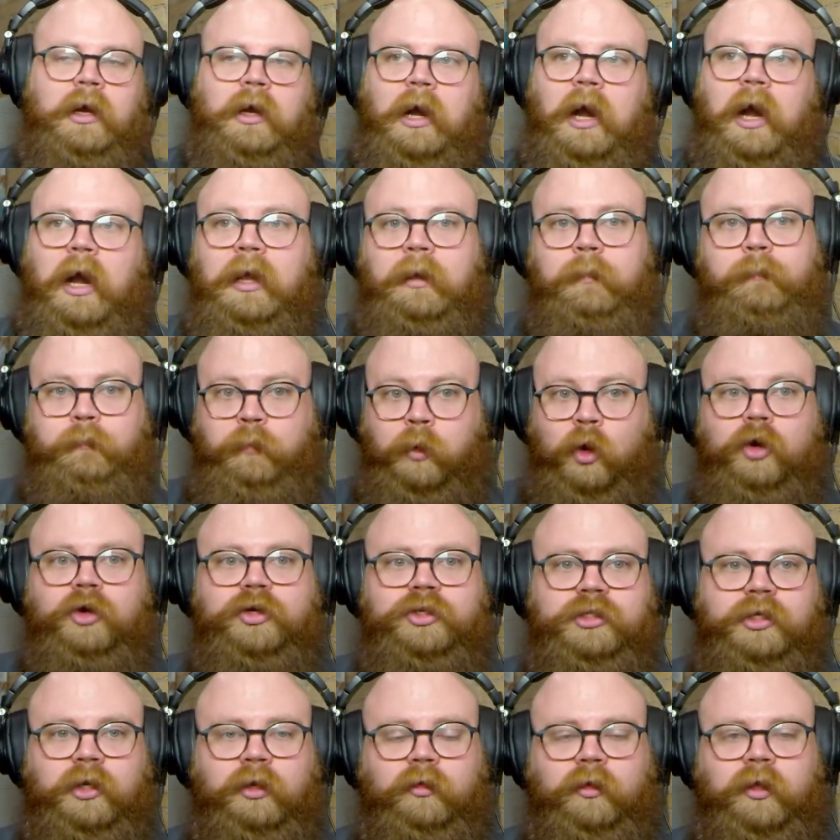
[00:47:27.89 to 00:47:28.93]
I
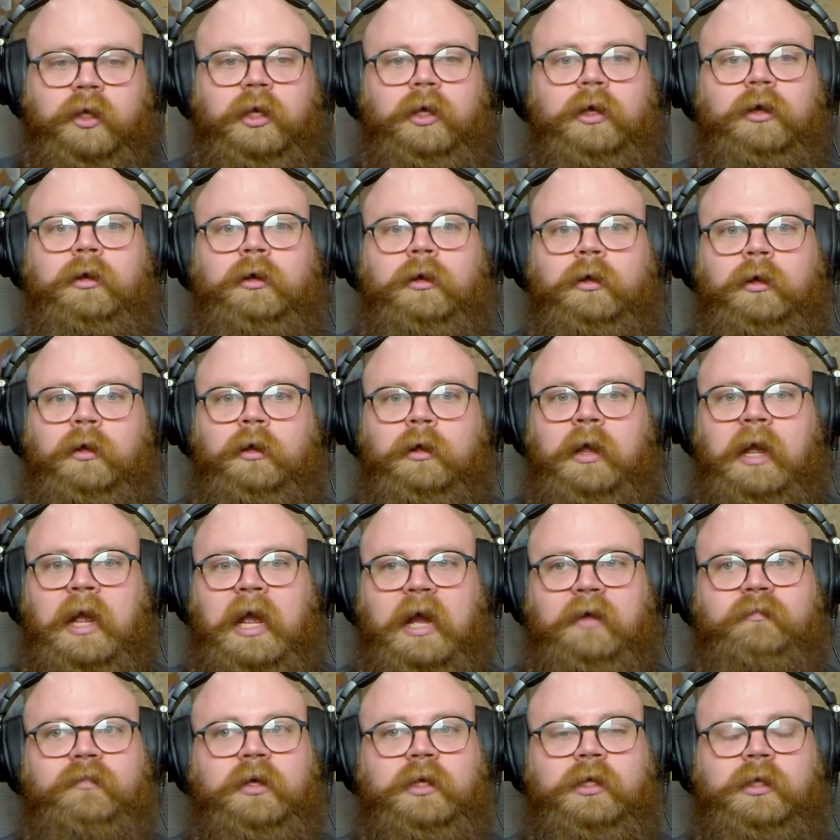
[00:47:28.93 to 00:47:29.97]
personally
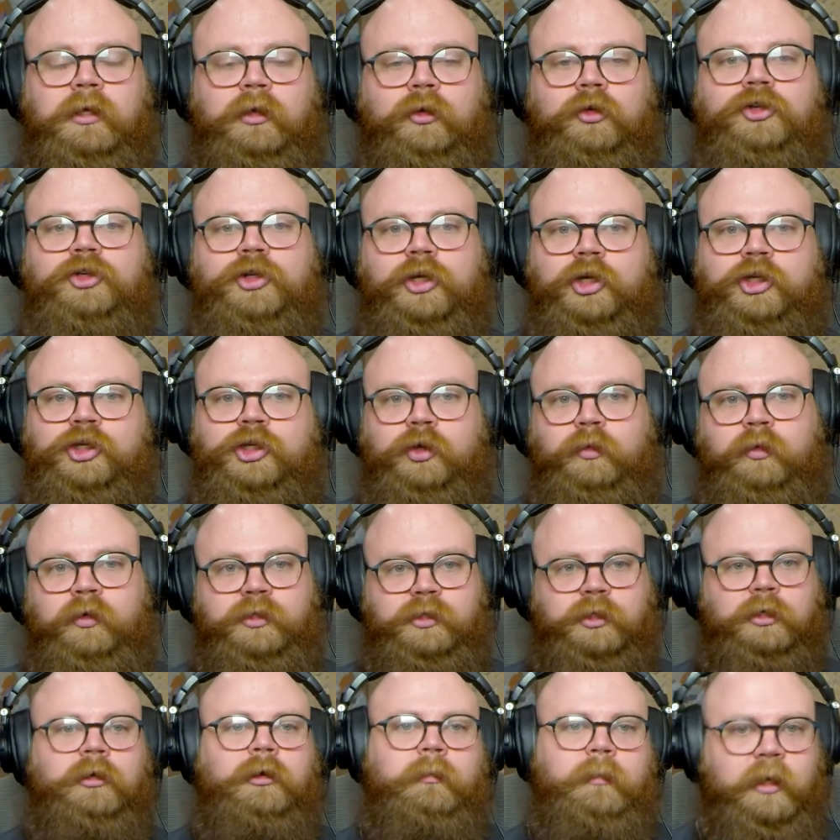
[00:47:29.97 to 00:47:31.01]
have a huge issue with
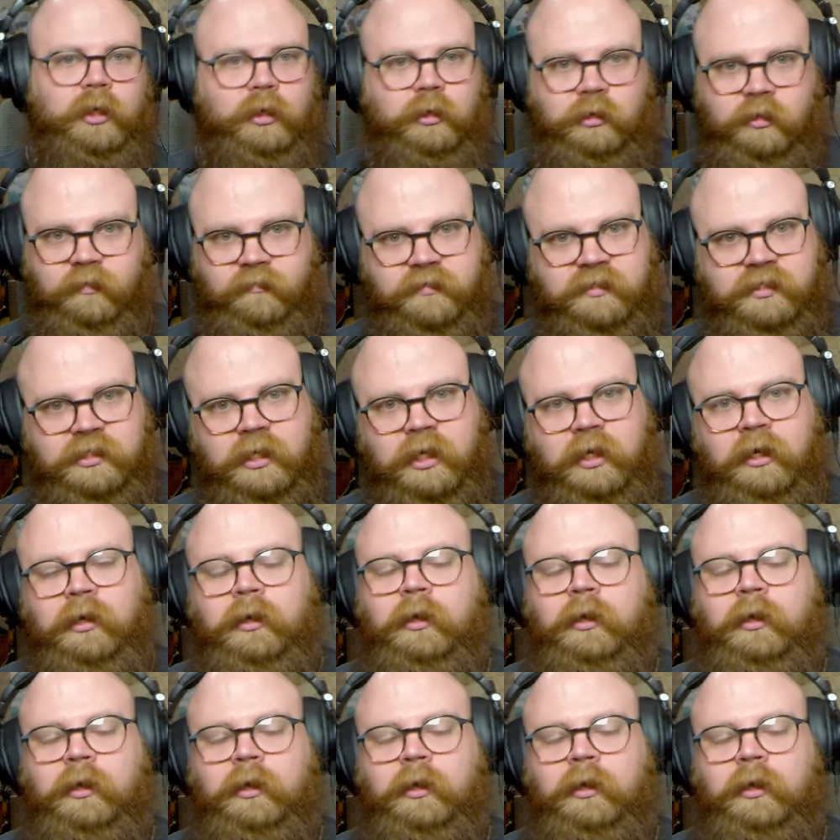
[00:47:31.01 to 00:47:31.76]
tournament nerves.